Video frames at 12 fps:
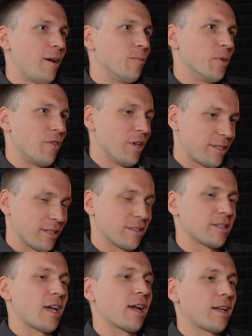But that's
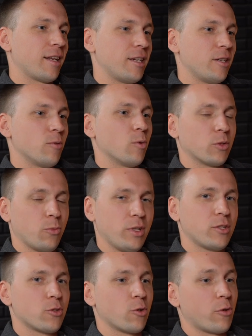exactly what we
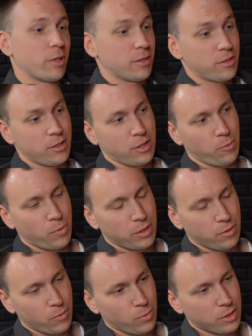saw. And still,
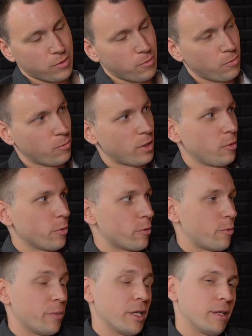while we were
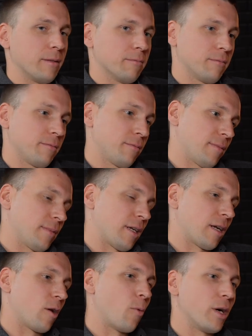being kind
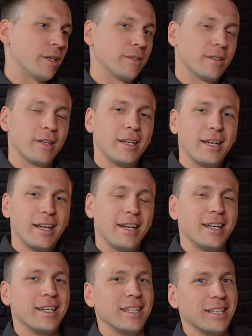of quite,
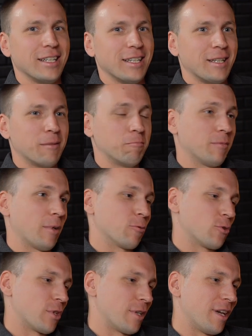I would
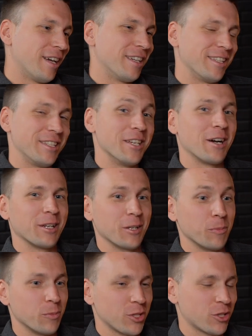say, young and
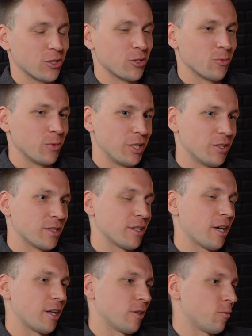ambitious, we
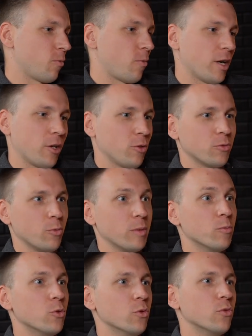decided, why don't we
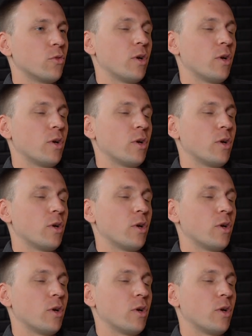move